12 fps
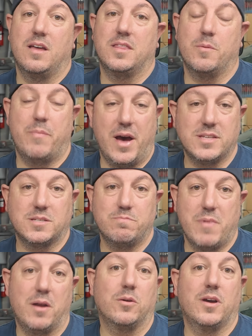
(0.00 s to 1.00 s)
the best
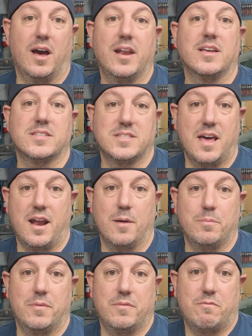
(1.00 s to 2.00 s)
metal cutting
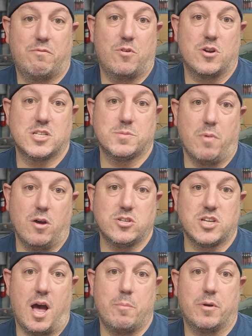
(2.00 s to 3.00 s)
setup for a small
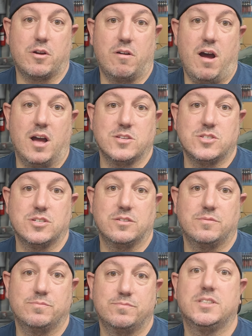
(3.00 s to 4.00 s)
shop or garage.
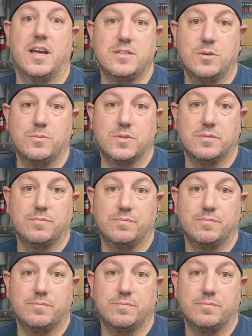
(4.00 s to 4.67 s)
Stay tuned.